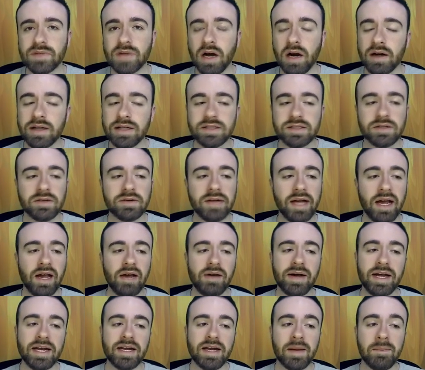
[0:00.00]
All right, so
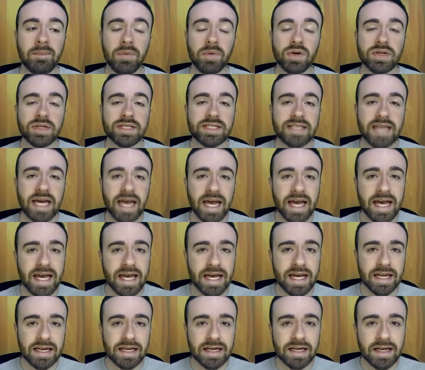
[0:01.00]
now at number
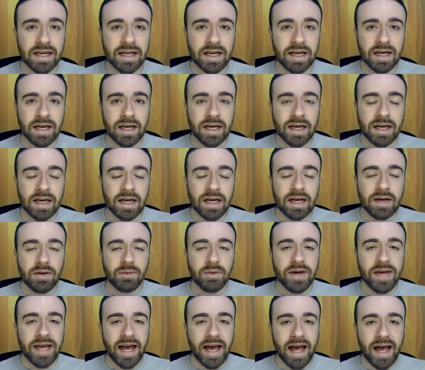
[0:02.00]
10,
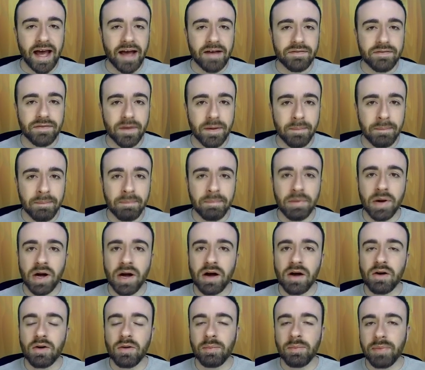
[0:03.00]
we have Bo.